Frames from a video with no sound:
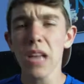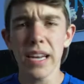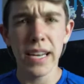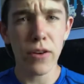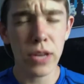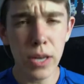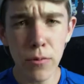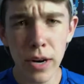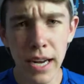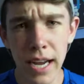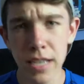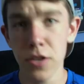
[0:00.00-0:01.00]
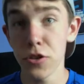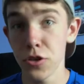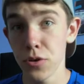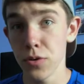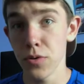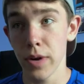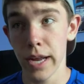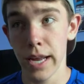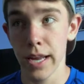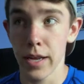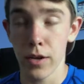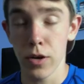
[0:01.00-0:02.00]
Now he went on to do
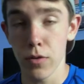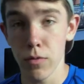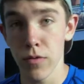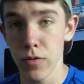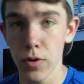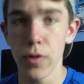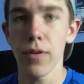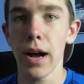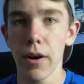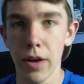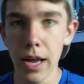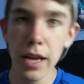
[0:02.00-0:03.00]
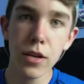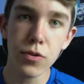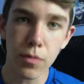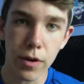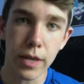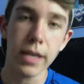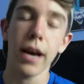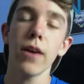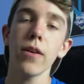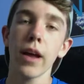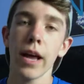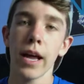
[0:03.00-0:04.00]
a review of how his worked
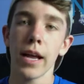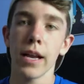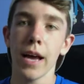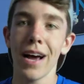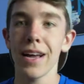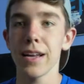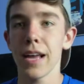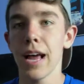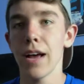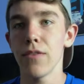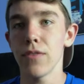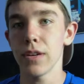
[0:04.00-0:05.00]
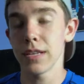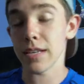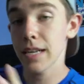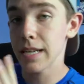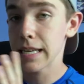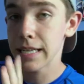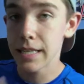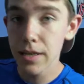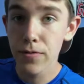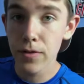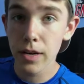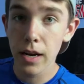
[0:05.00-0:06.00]
out, and I have a slightly
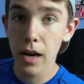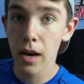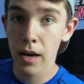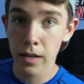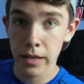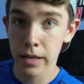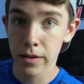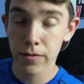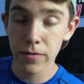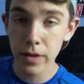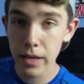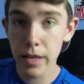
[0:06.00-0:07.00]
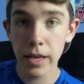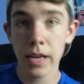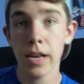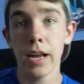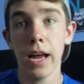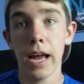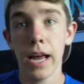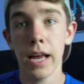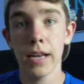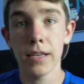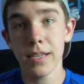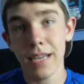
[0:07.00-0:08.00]
different LED floodlight
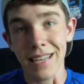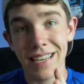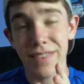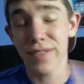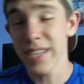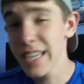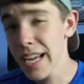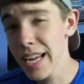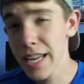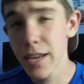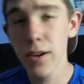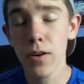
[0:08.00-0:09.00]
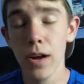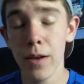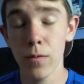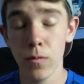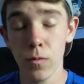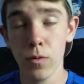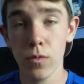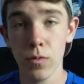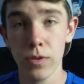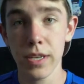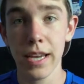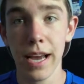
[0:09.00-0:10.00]
and a slightly different tank, and we'll
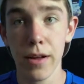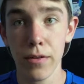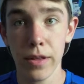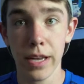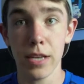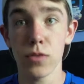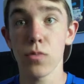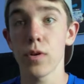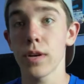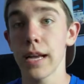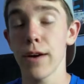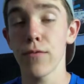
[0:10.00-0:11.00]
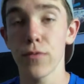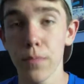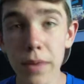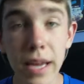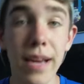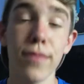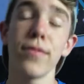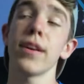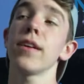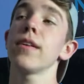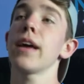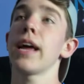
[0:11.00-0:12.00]
see how things worked out for me, I
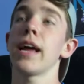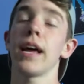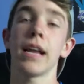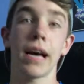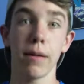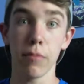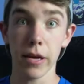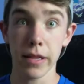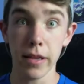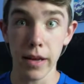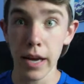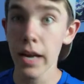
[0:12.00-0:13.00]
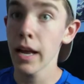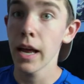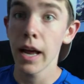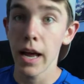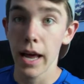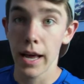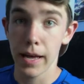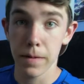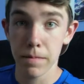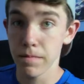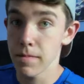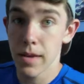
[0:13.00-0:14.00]
figured, and I bought the light
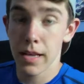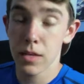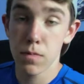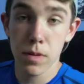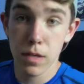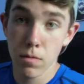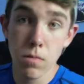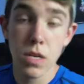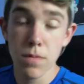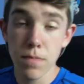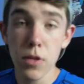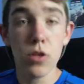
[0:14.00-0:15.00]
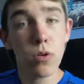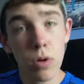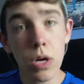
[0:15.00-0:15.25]
and it's been doing